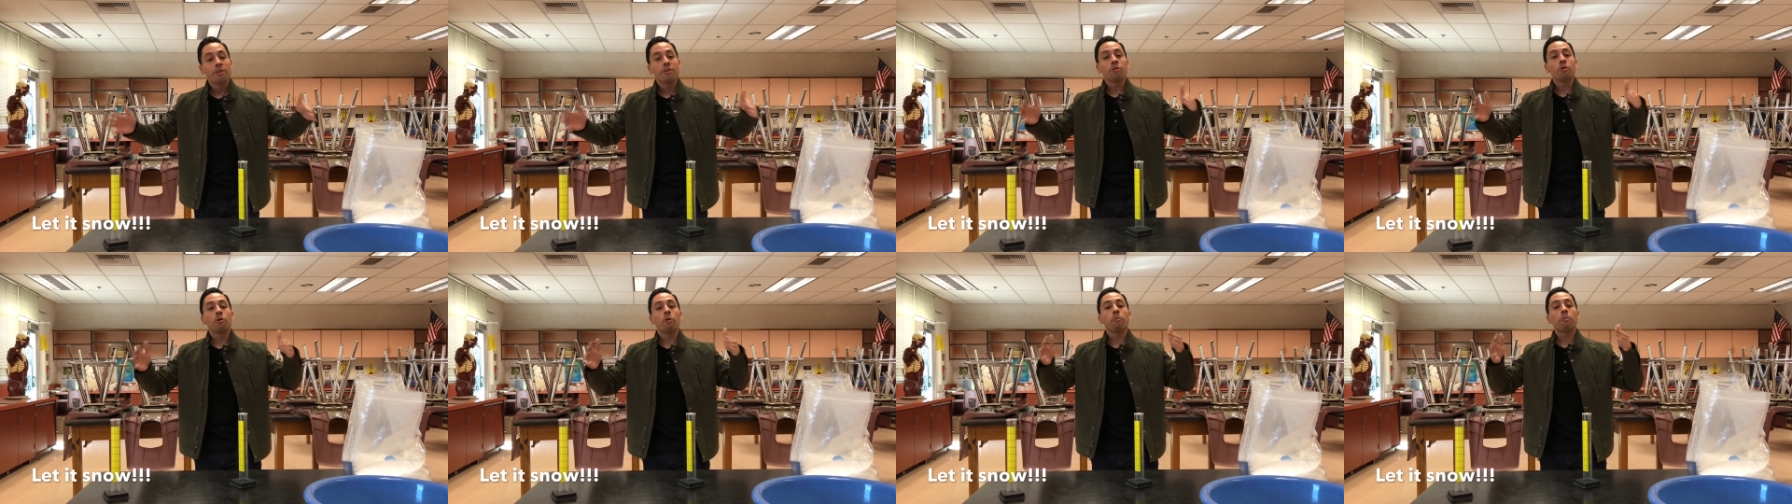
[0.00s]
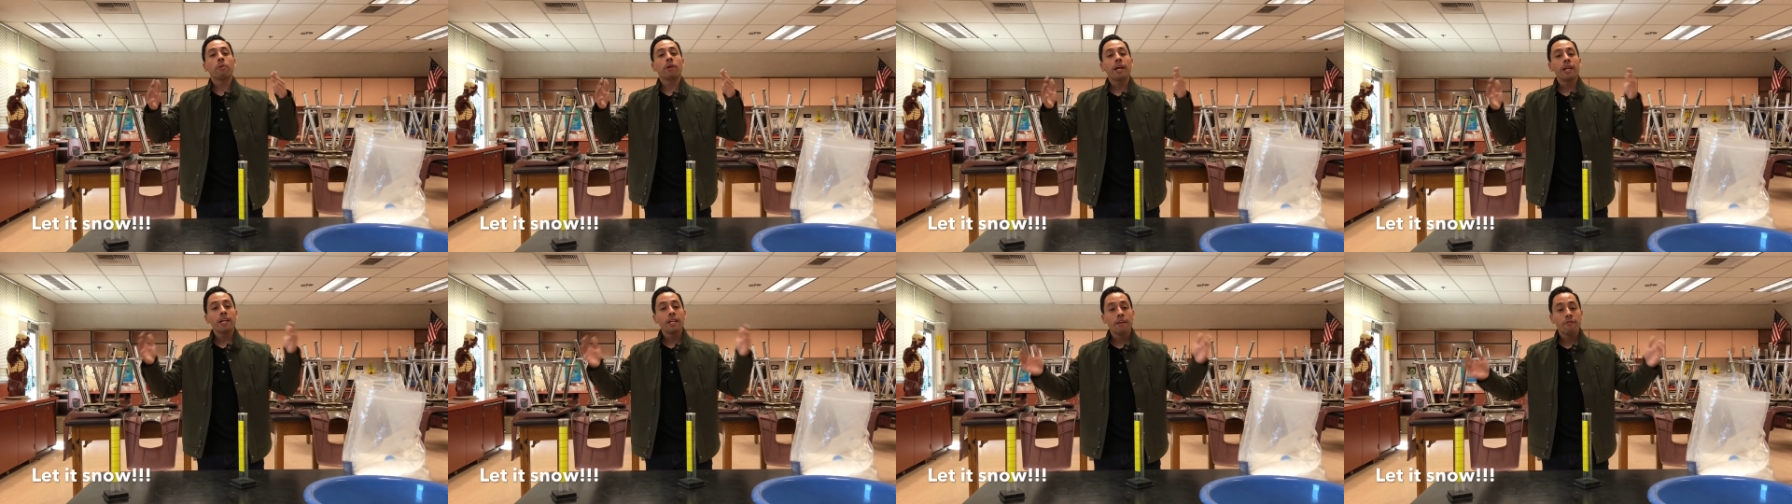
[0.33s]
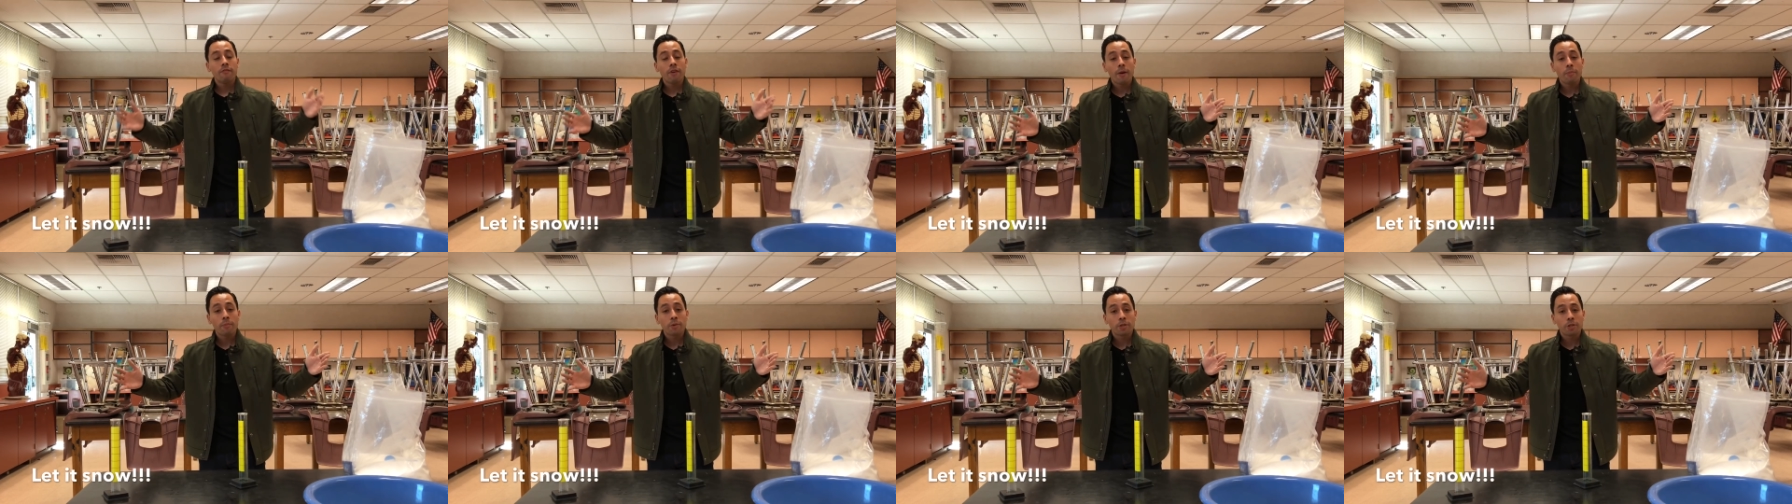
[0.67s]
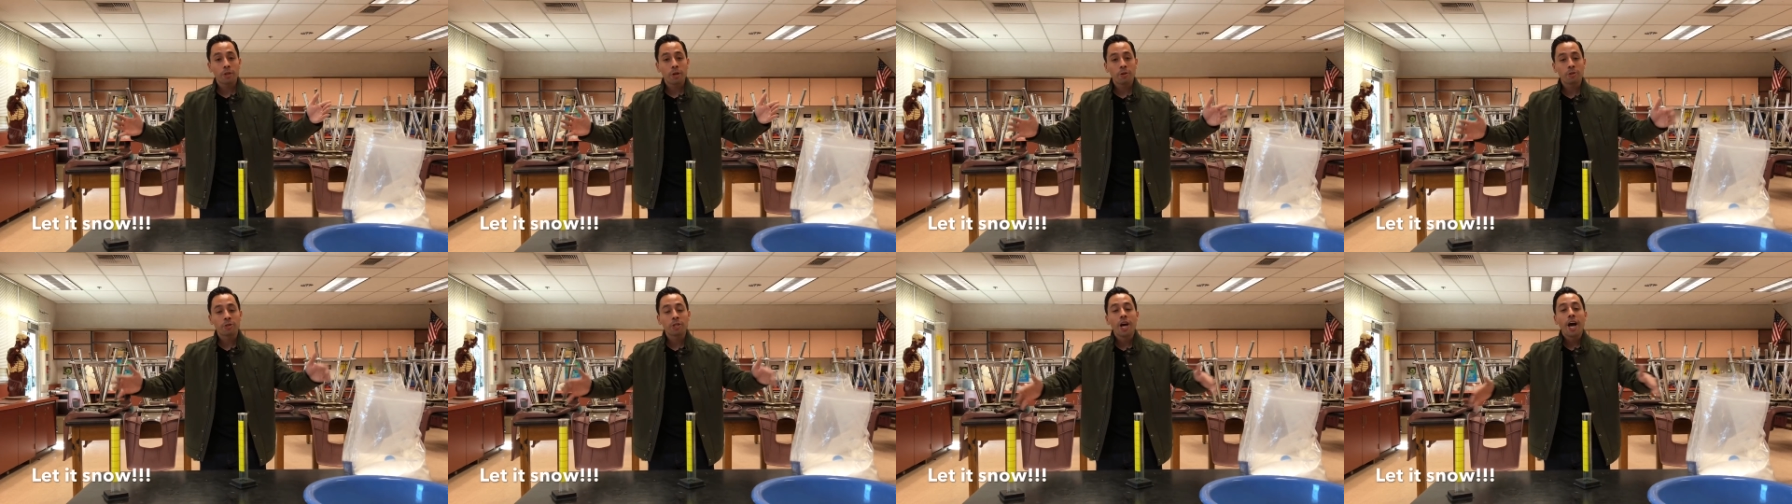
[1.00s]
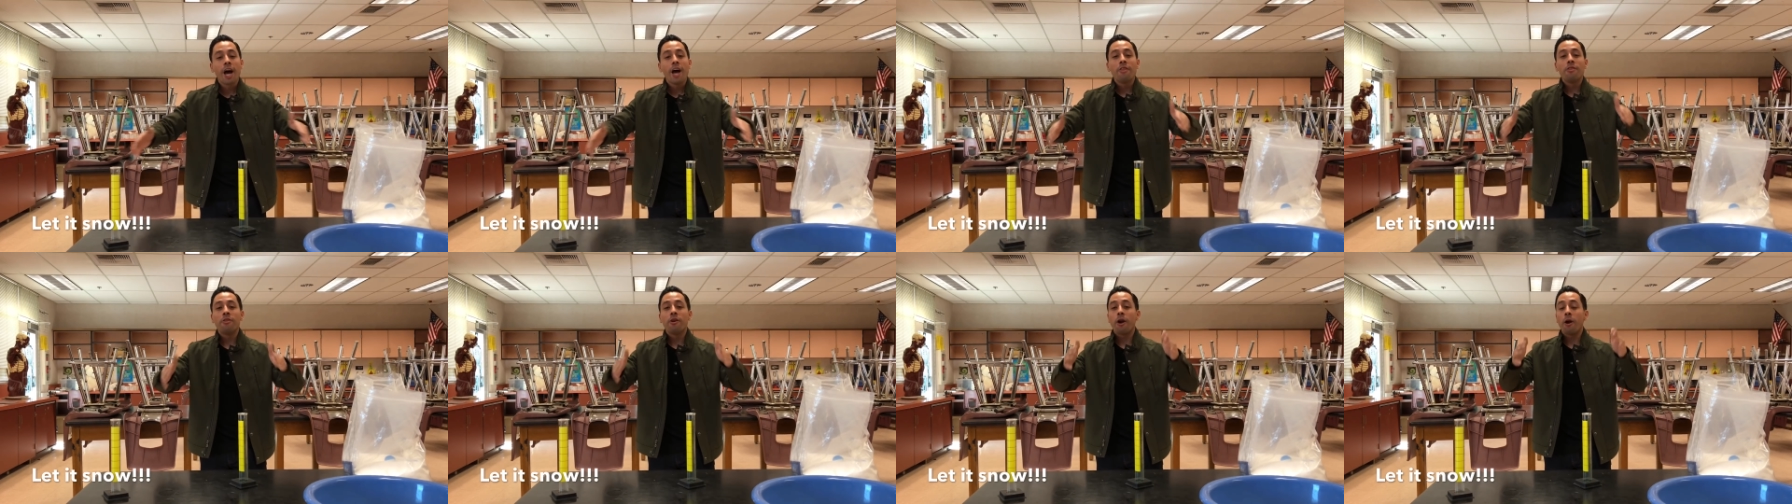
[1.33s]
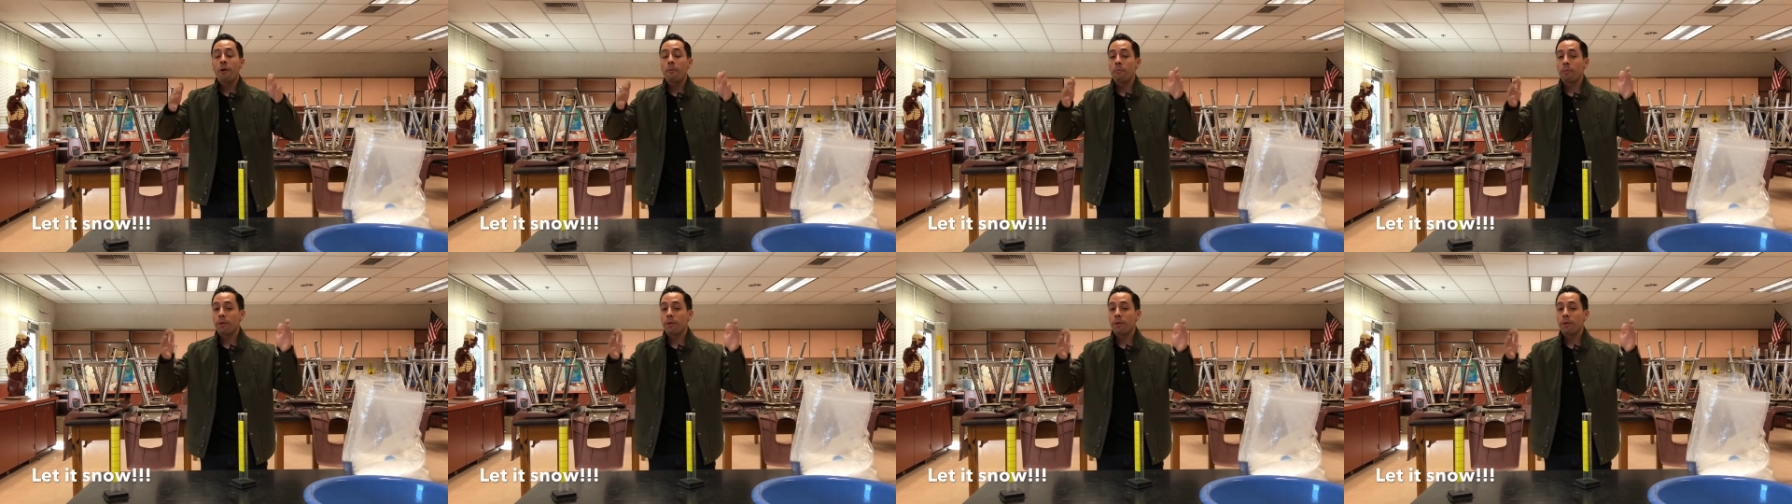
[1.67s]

There are plenty of episodes, there are